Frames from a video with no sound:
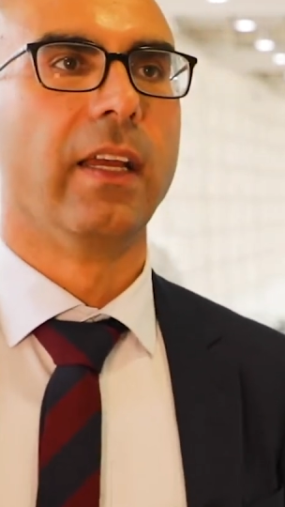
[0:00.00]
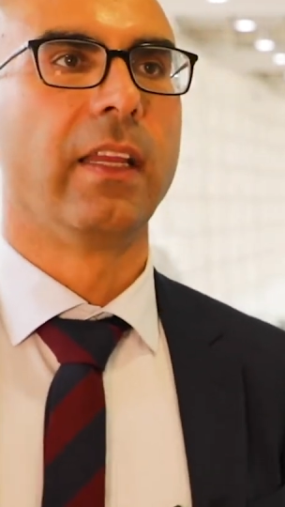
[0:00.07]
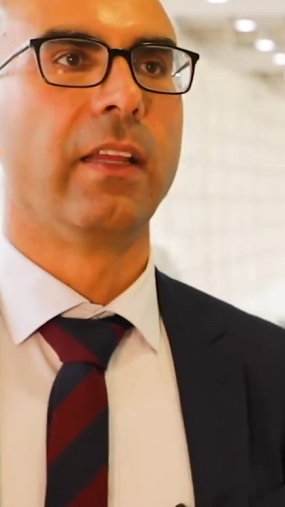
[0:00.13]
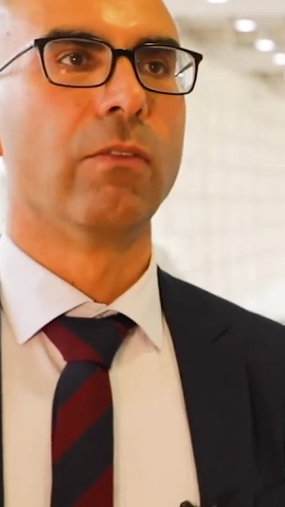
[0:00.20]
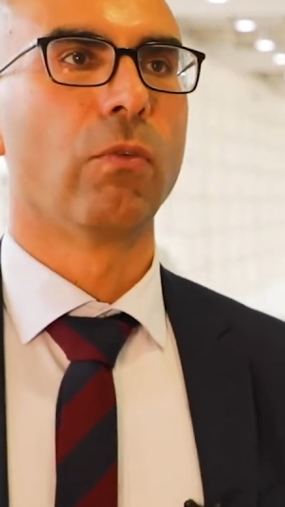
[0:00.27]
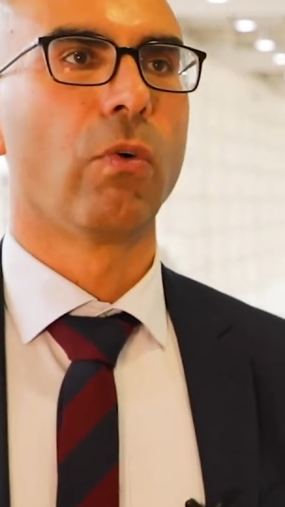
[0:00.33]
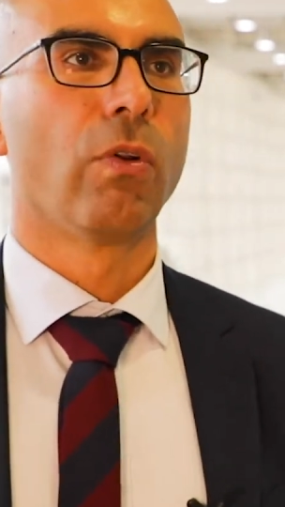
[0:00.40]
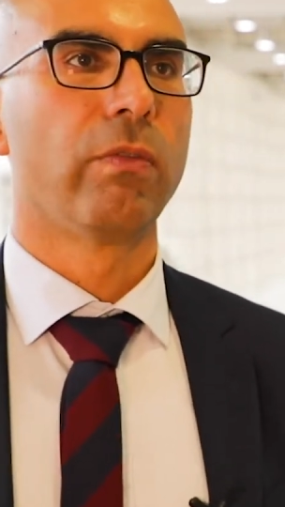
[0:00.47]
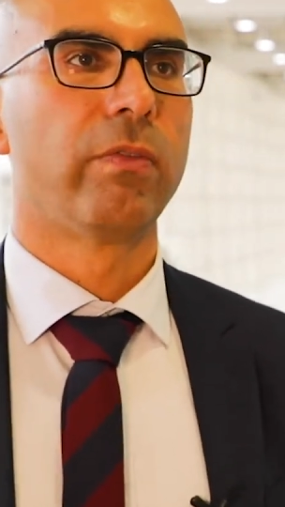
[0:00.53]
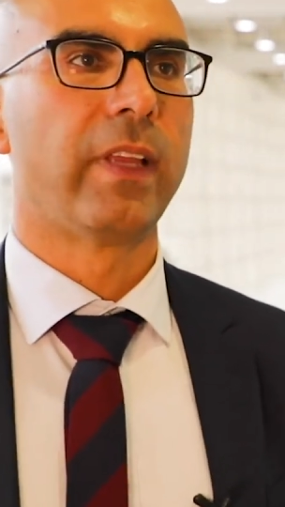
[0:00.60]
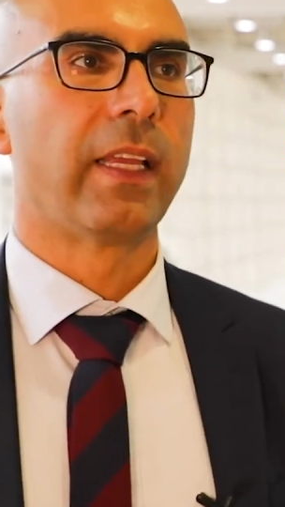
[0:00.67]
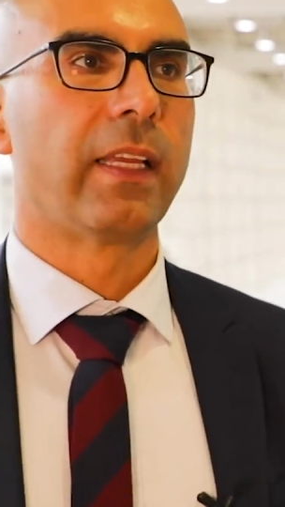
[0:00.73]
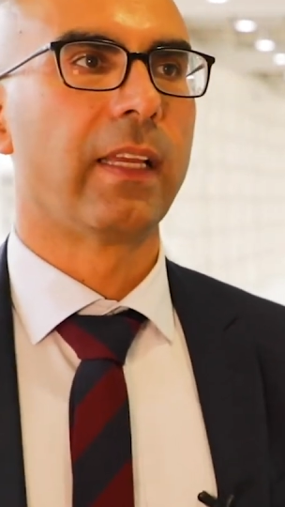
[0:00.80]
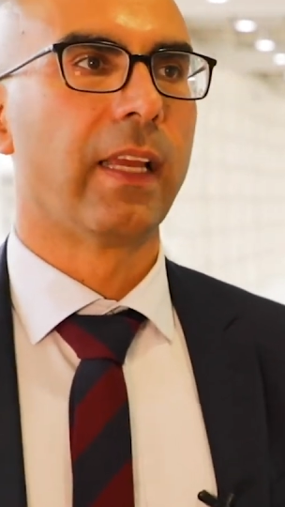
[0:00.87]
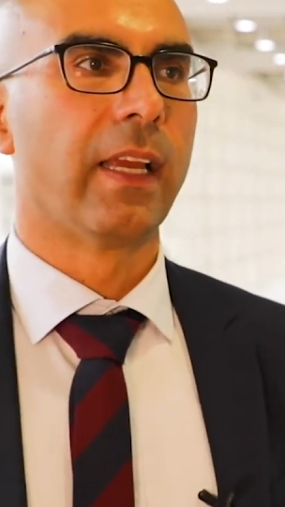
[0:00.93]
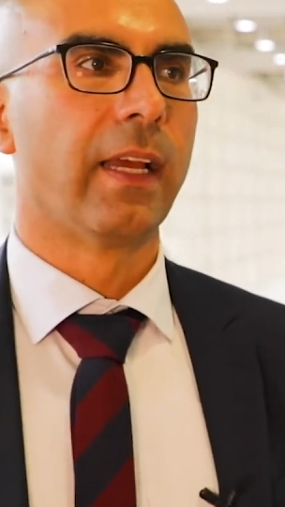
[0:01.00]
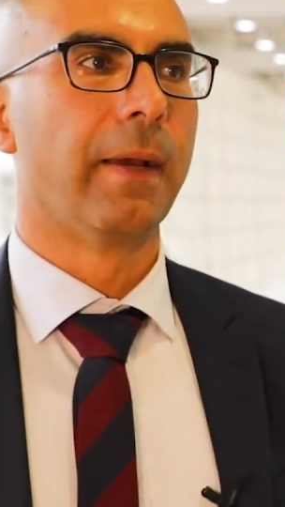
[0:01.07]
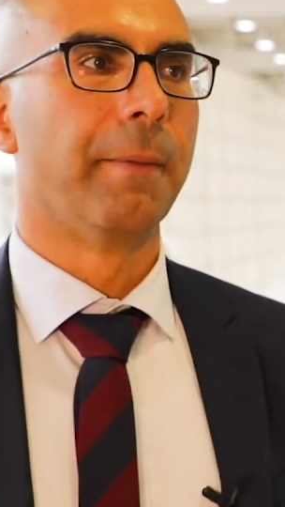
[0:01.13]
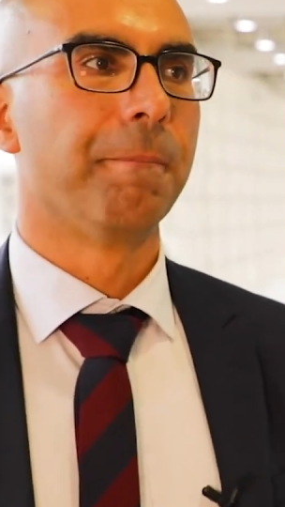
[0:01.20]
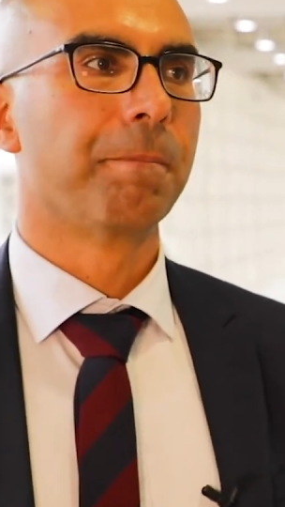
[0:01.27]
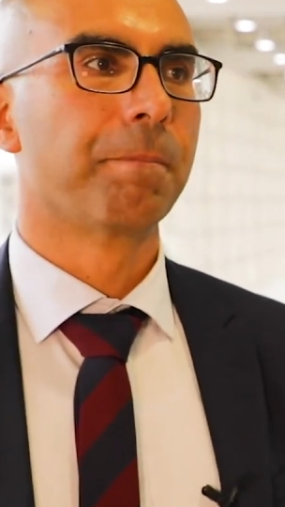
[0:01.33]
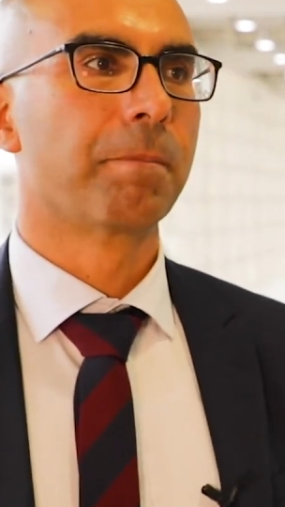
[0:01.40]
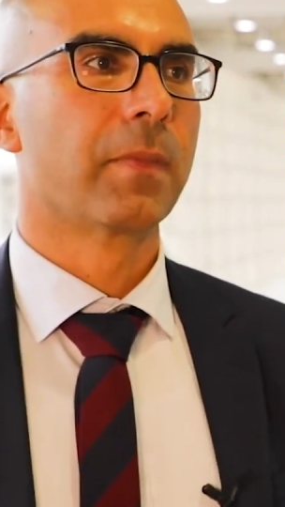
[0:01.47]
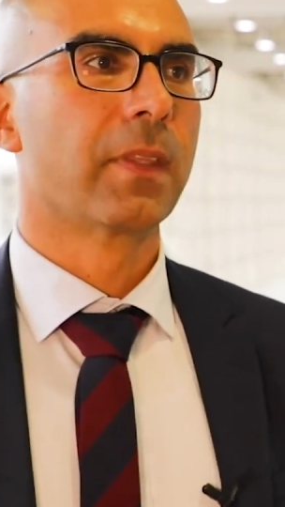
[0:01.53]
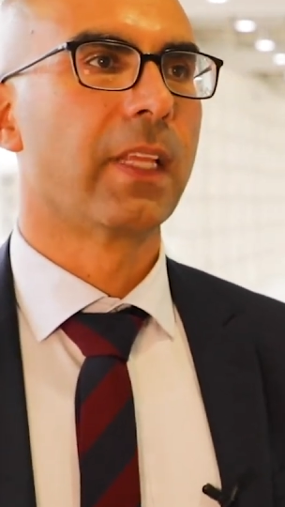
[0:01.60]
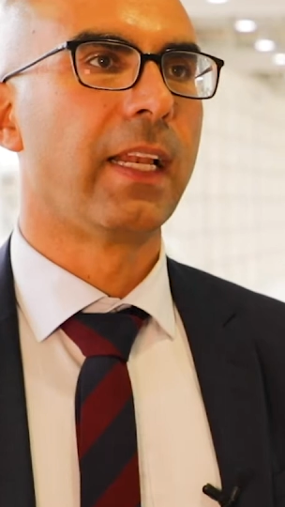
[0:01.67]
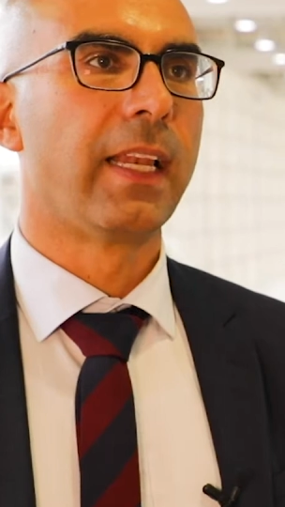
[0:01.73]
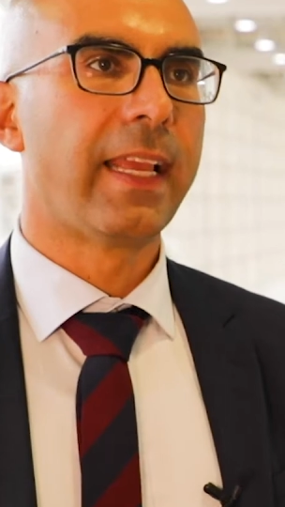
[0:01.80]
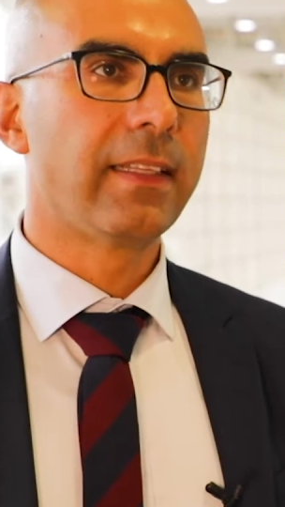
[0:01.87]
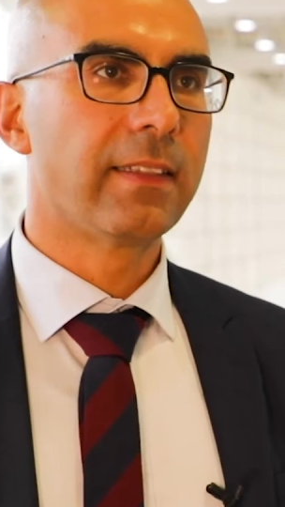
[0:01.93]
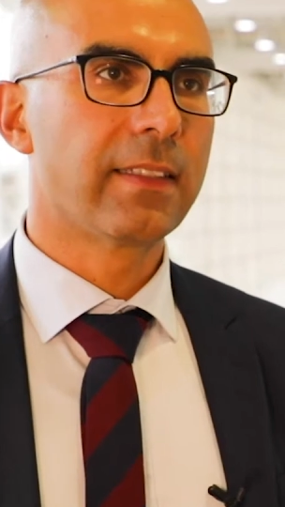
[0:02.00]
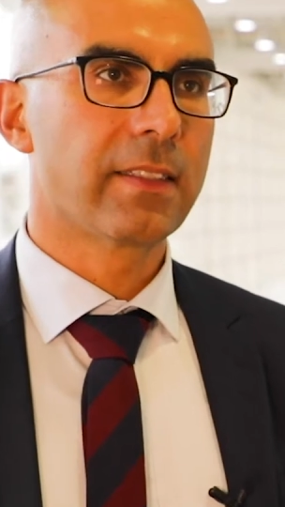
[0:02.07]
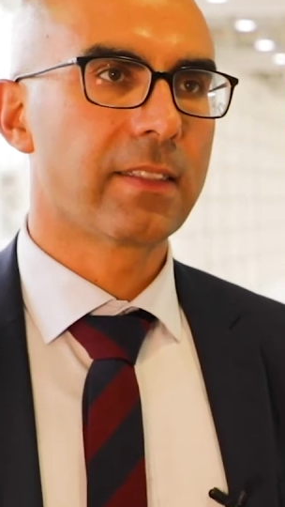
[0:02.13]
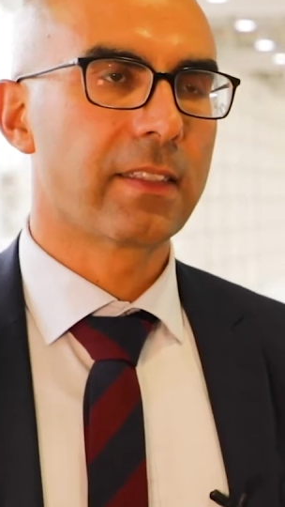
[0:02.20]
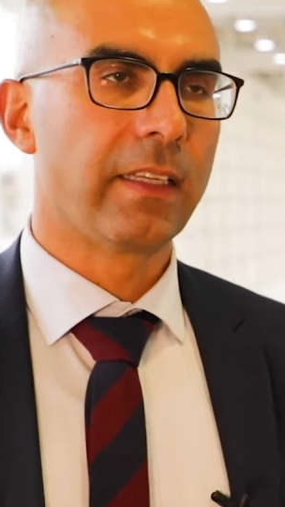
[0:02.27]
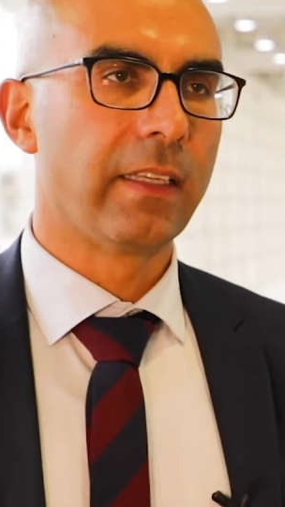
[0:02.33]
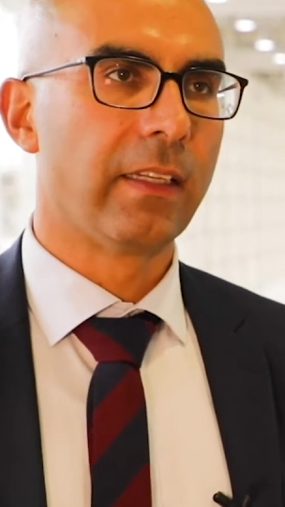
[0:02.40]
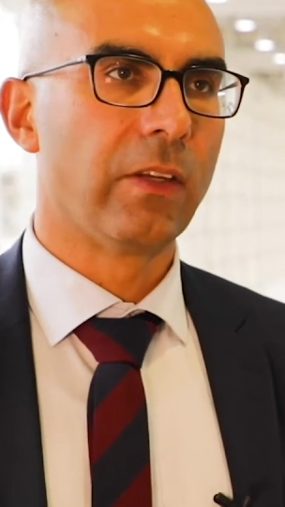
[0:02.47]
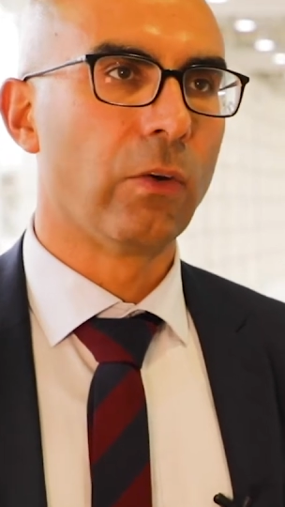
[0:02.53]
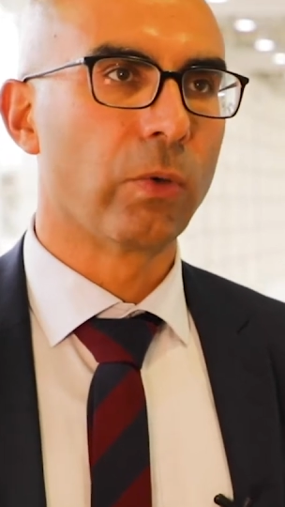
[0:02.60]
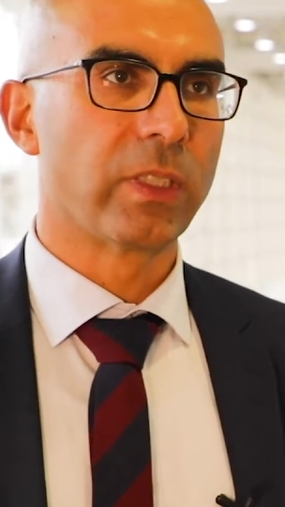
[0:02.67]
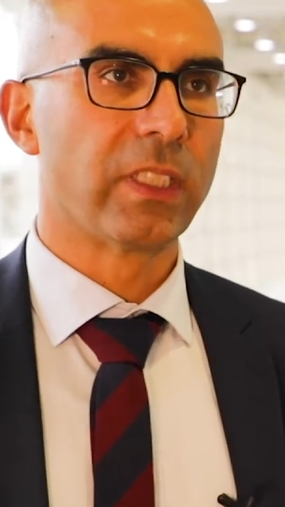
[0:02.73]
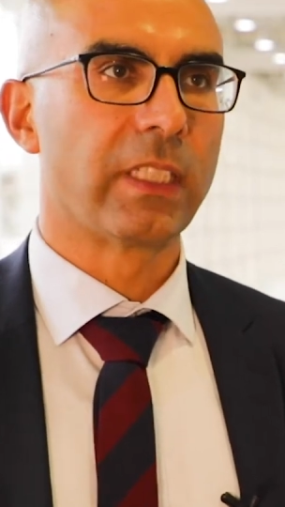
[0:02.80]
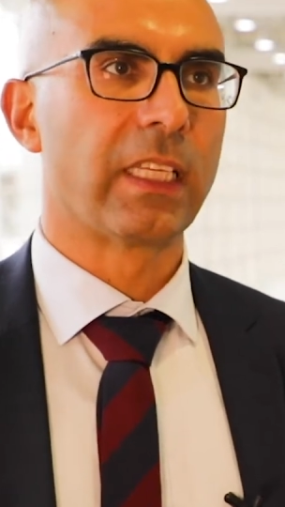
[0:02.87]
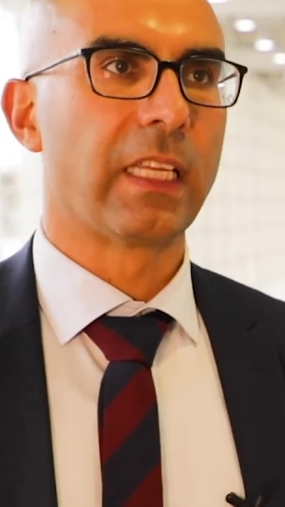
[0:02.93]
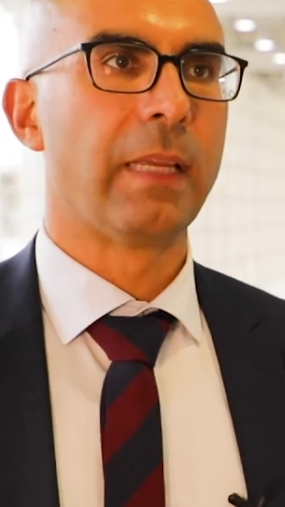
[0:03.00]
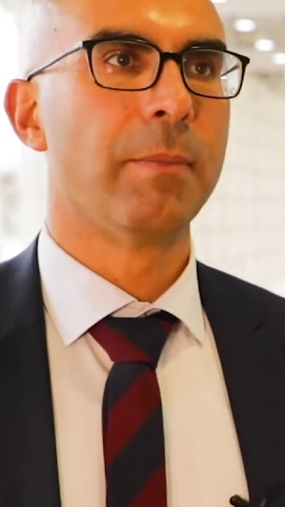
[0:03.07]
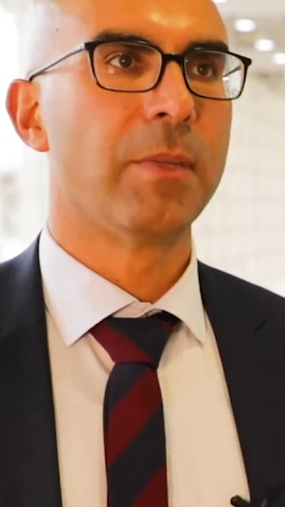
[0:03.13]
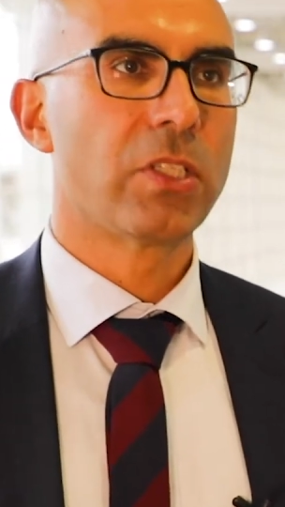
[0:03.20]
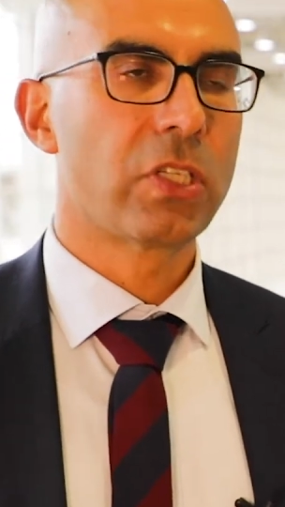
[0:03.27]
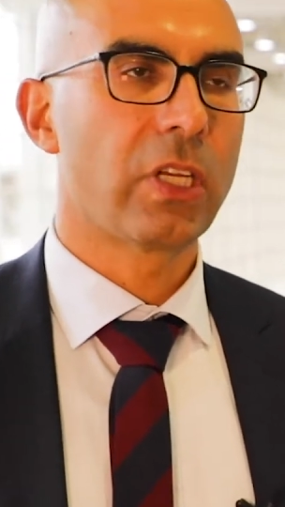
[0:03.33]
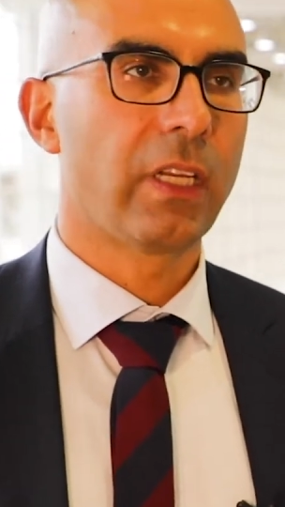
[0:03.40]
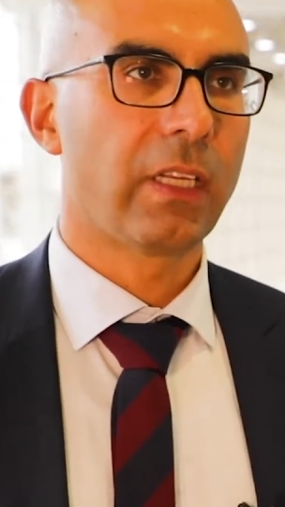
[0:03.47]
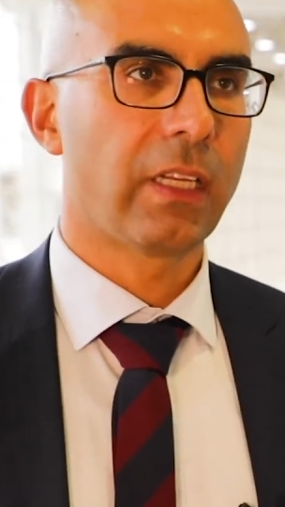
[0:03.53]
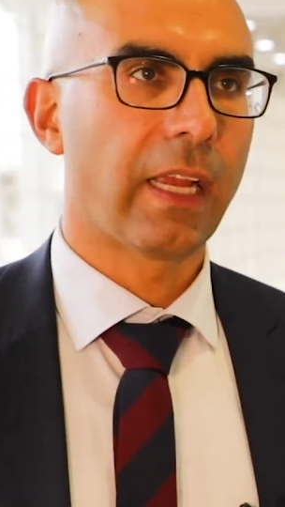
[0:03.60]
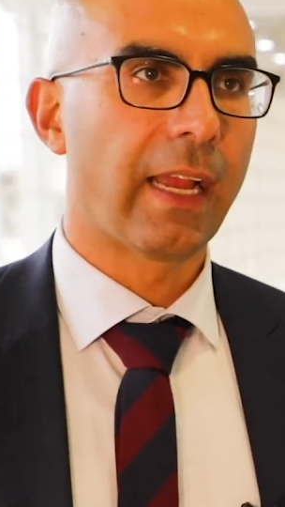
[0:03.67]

involving the latest in aortic imaging